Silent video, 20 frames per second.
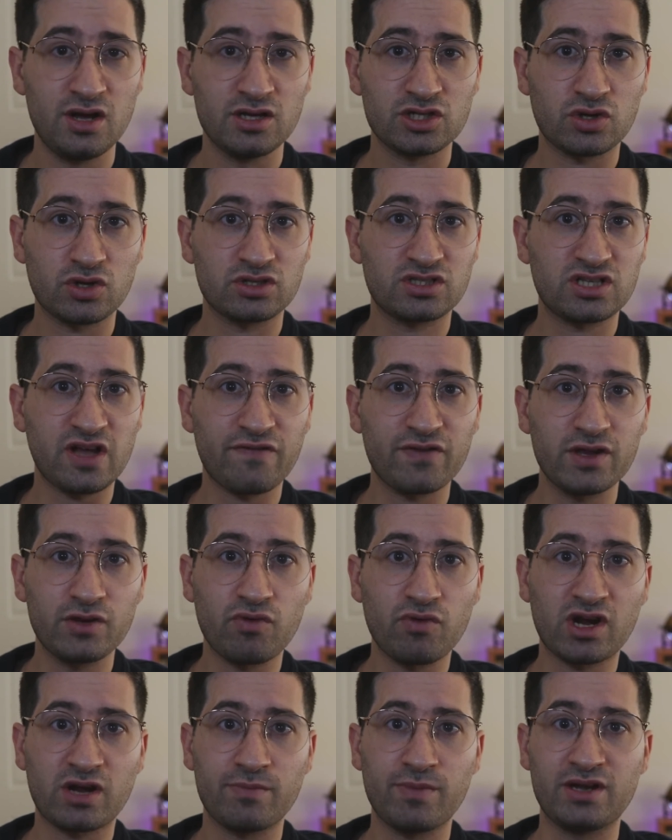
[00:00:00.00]
So I definitely
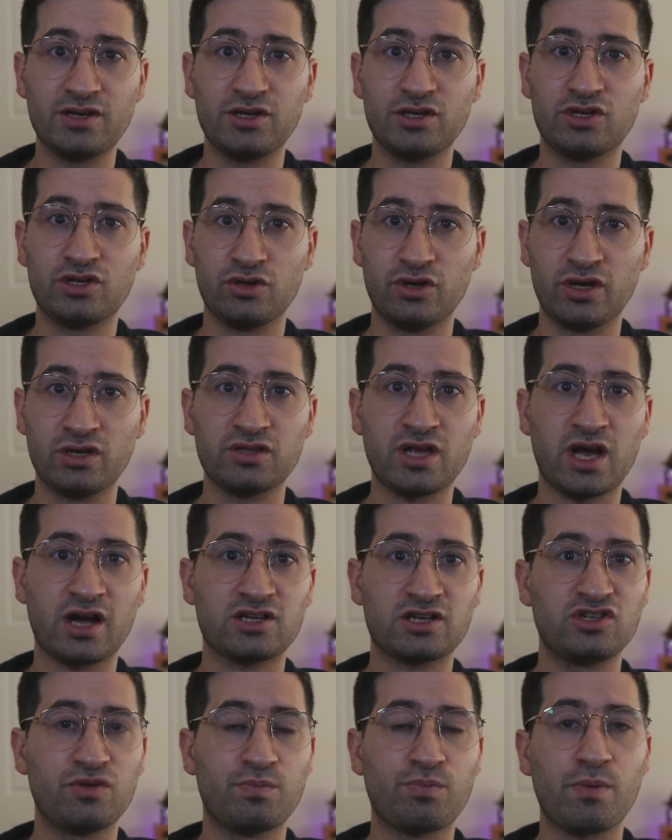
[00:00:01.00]
recommend you doing that
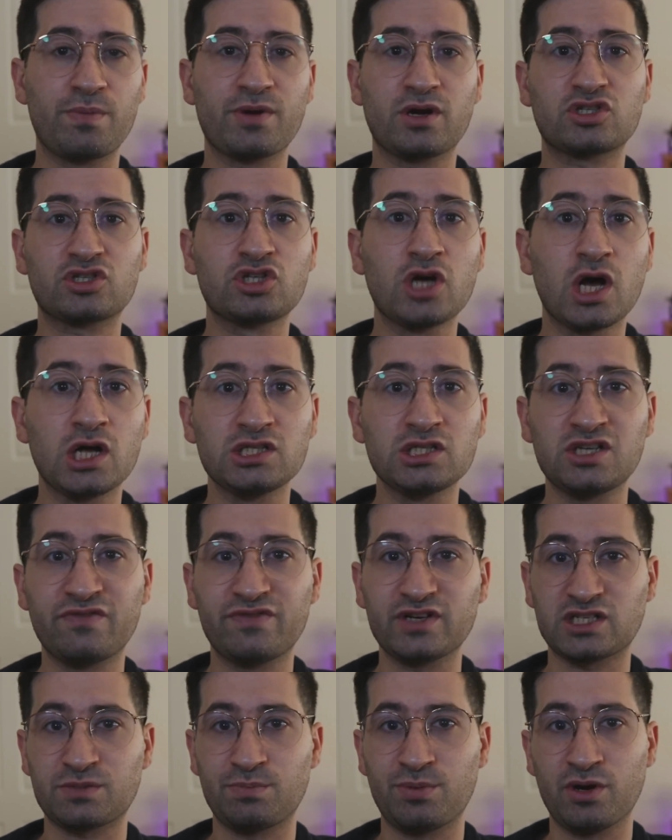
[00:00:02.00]
because you've probably got tons of
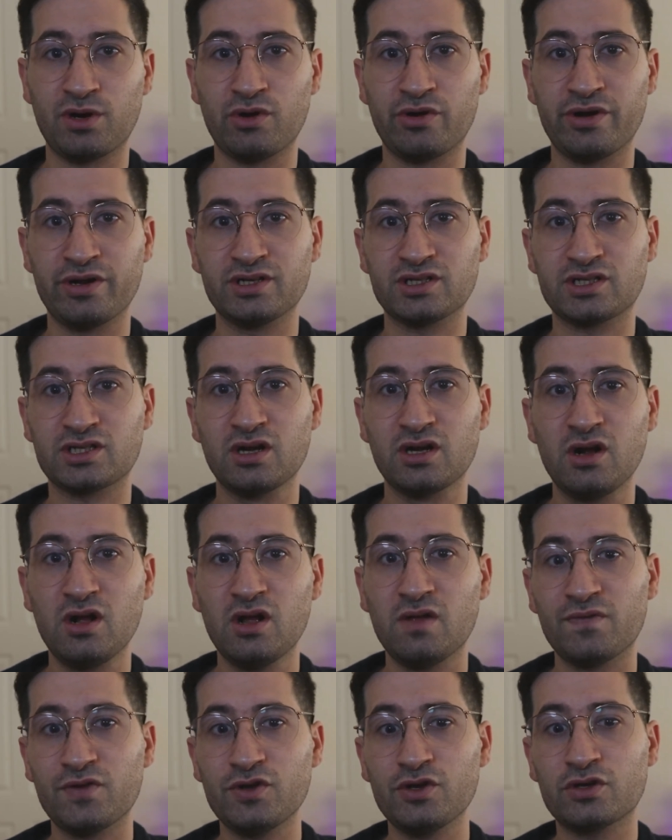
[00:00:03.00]
experience
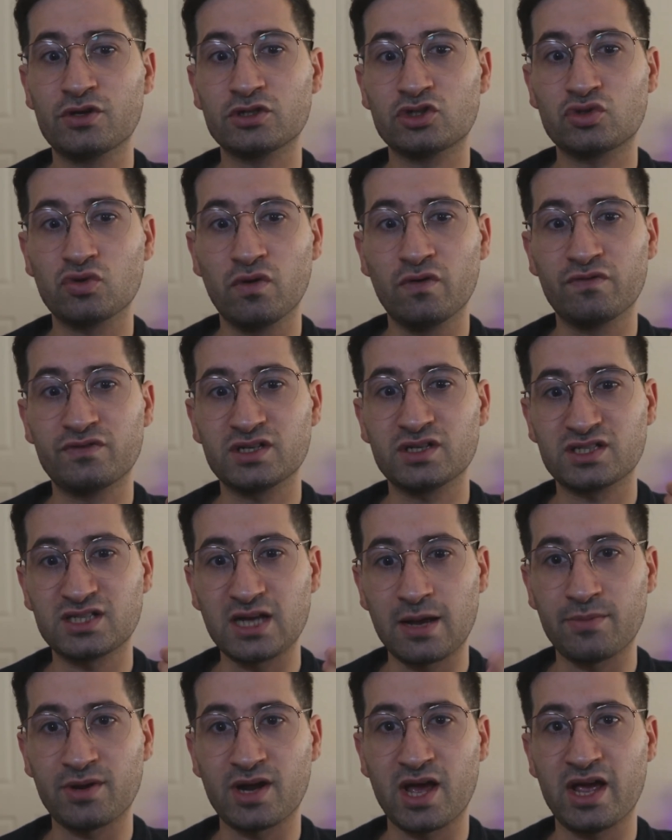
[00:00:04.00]
that you can sort of
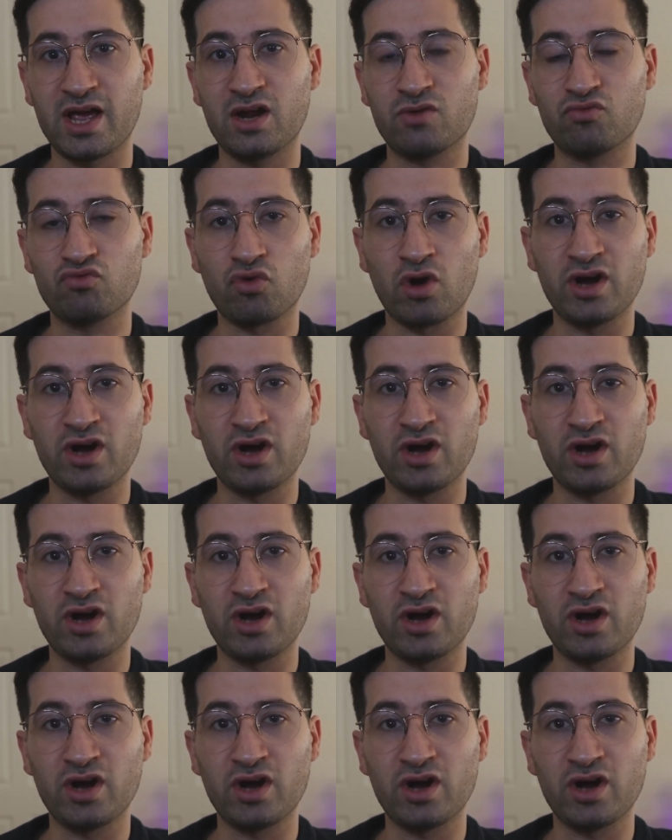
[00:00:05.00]
disseminate and